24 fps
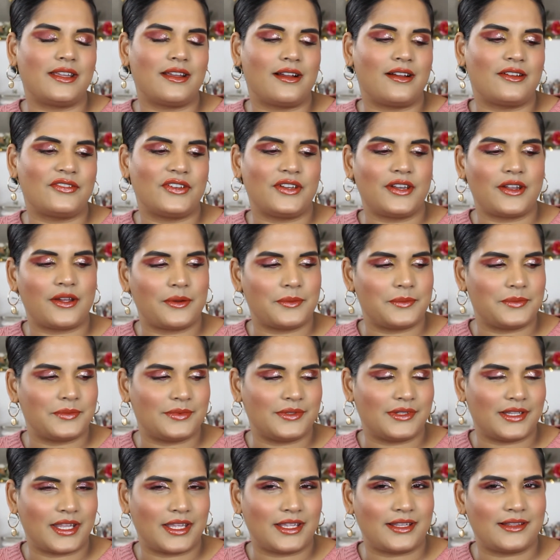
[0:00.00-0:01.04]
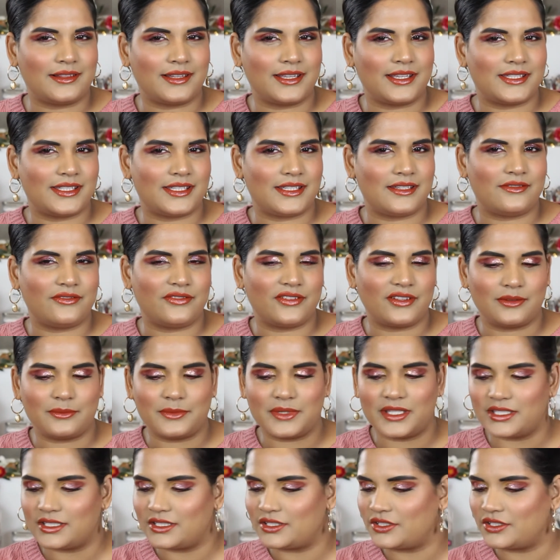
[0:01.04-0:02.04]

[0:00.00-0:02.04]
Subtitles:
off and now I'm like lazy to film it,